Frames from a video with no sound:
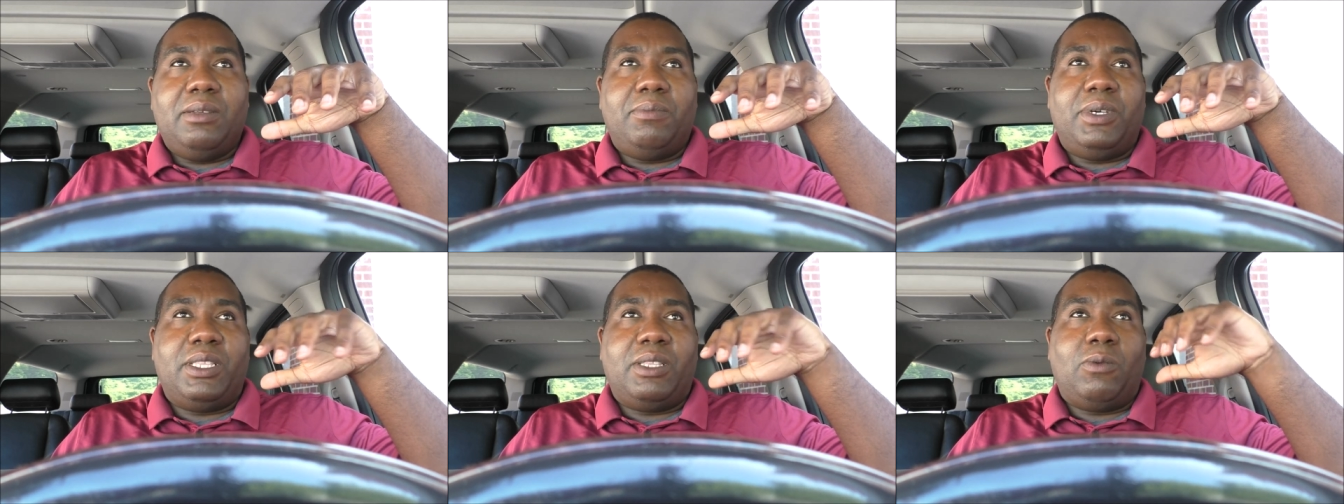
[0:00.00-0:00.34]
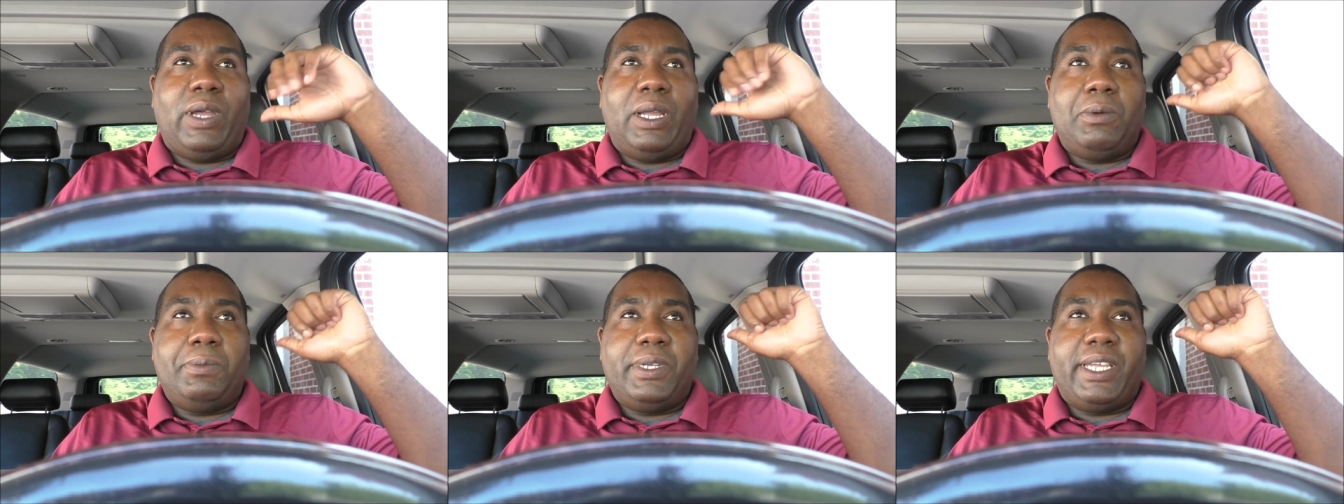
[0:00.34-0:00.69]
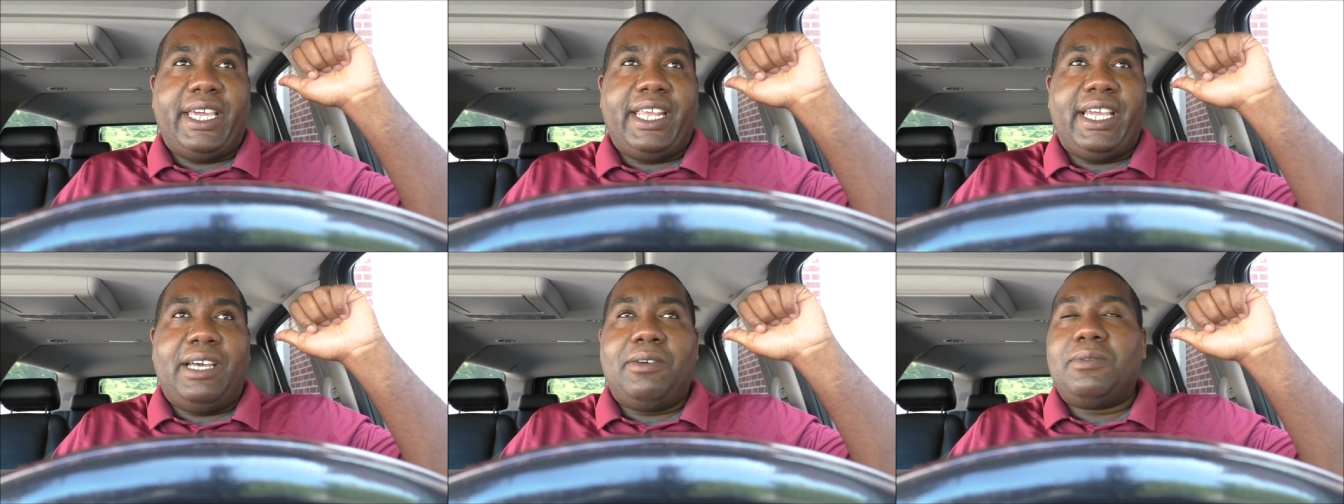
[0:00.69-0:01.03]
But the white woman
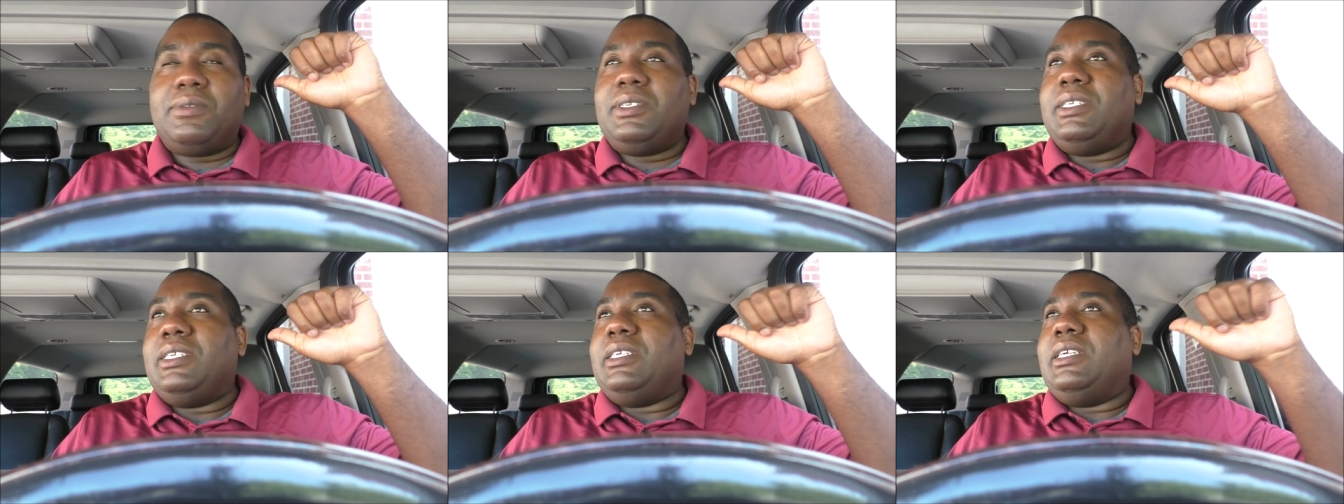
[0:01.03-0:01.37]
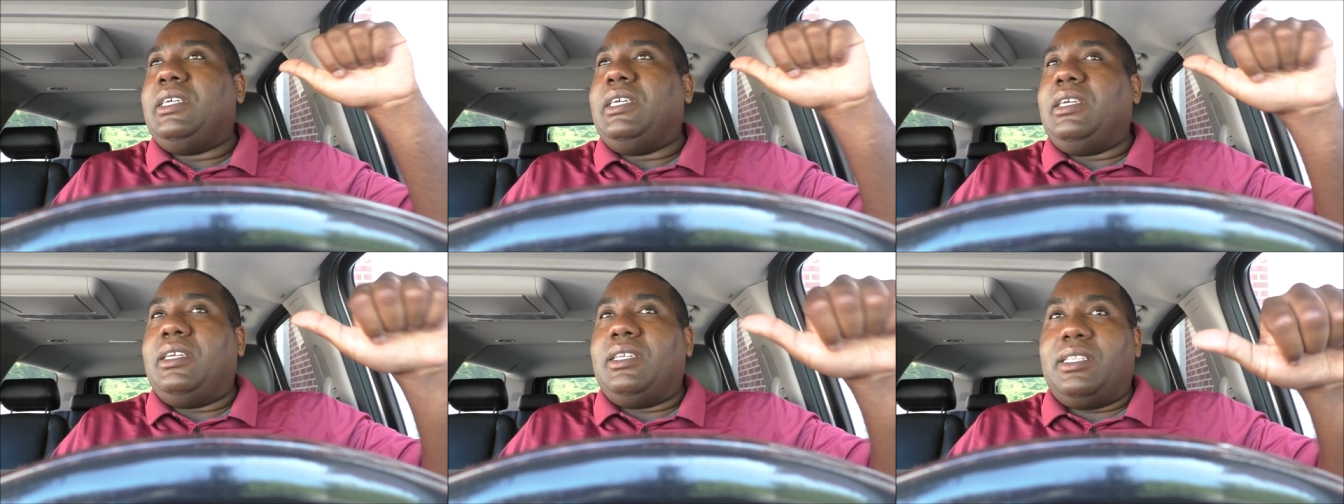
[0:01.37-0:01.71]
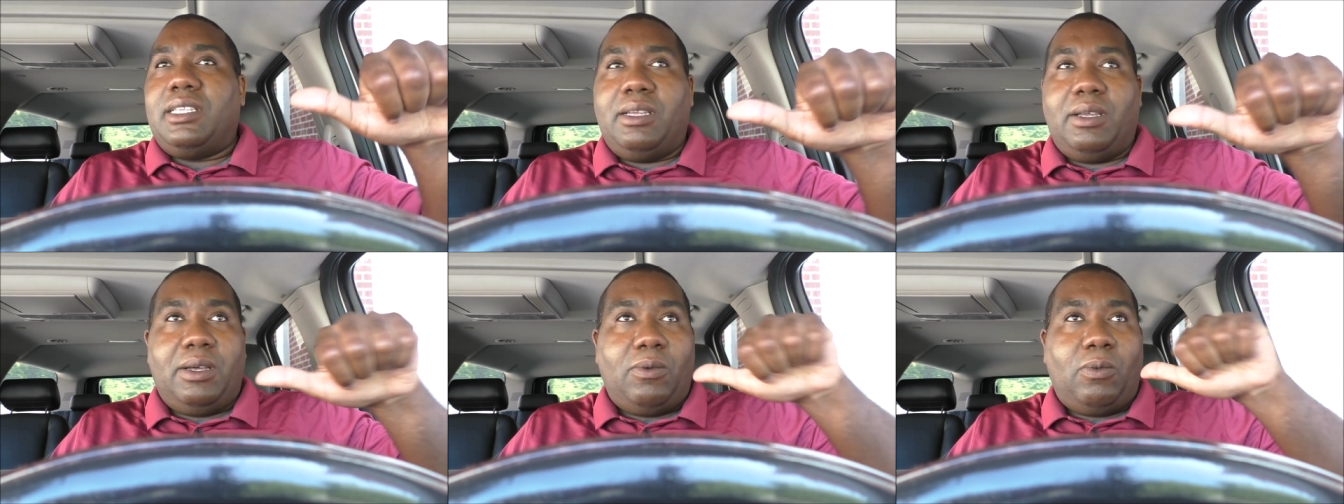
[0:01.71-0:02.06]
got out.
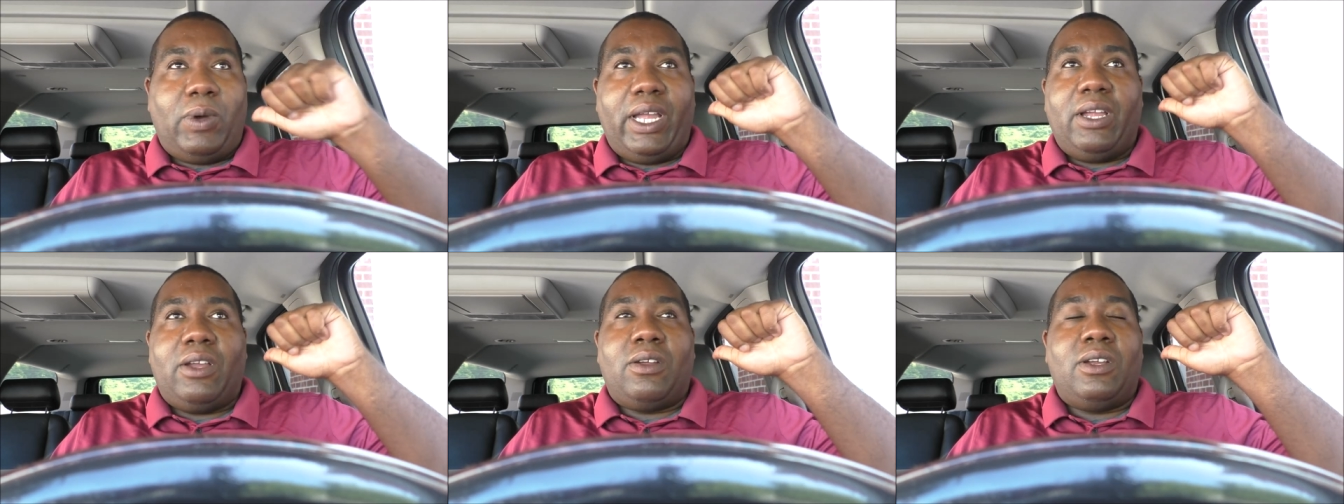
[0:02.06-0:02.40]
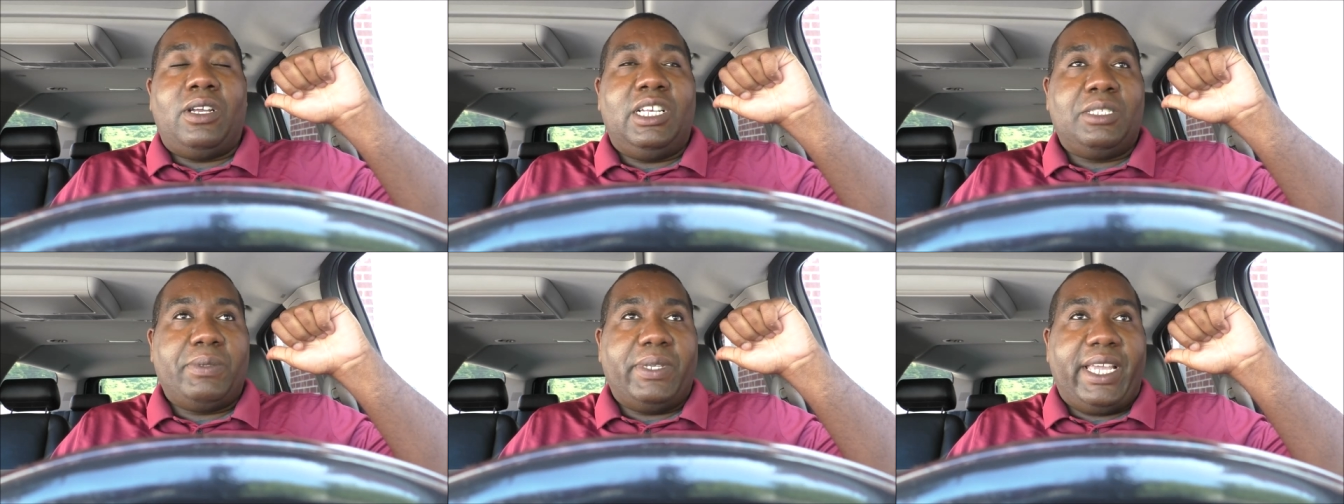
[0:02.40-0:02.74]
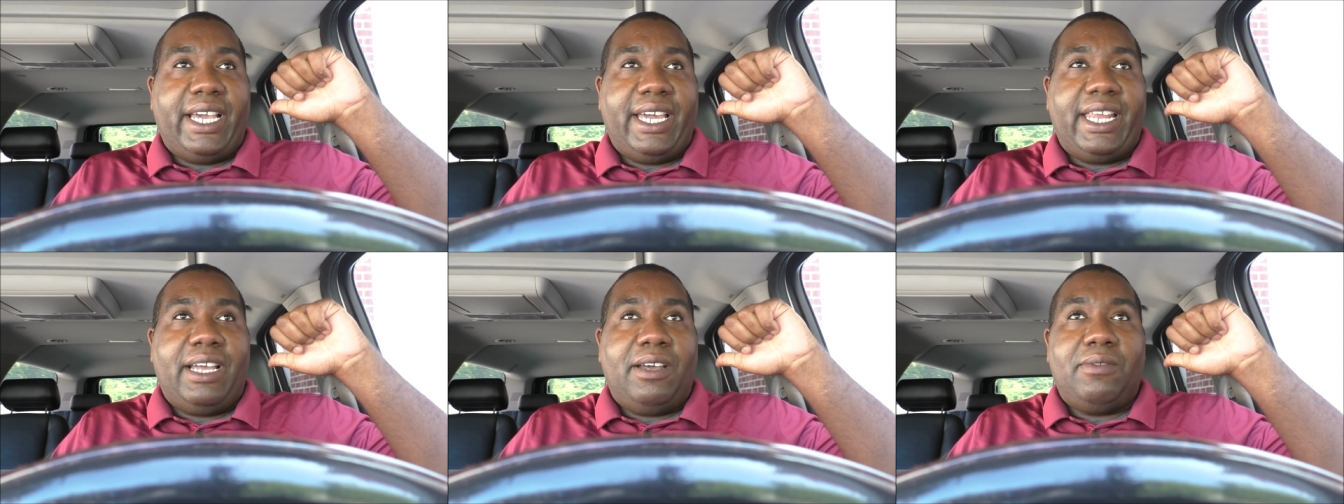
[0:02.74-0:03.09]
The, her husband
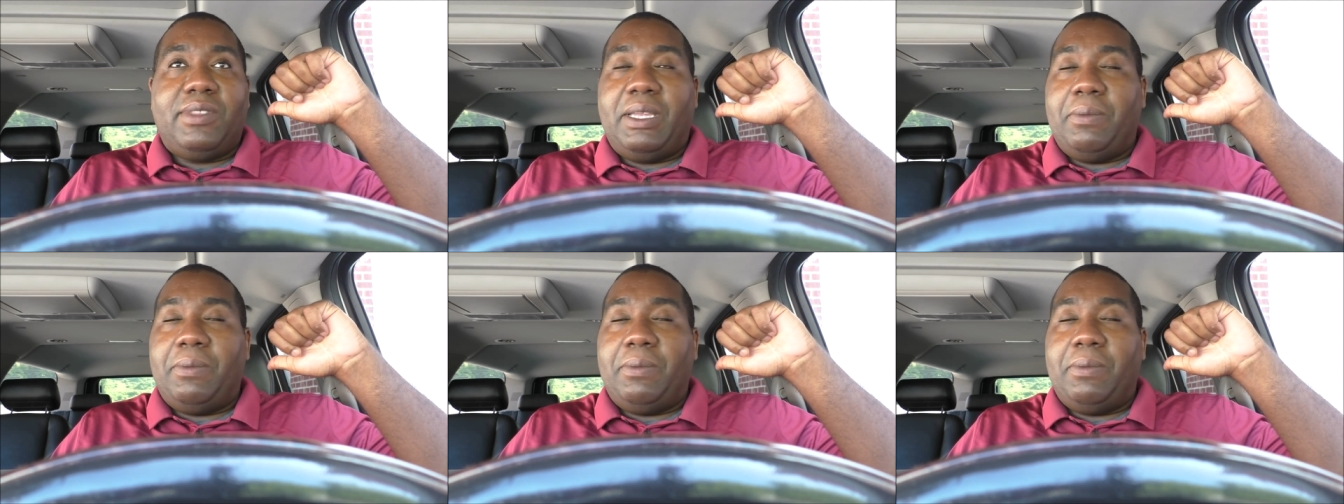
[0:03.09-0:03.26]
got out.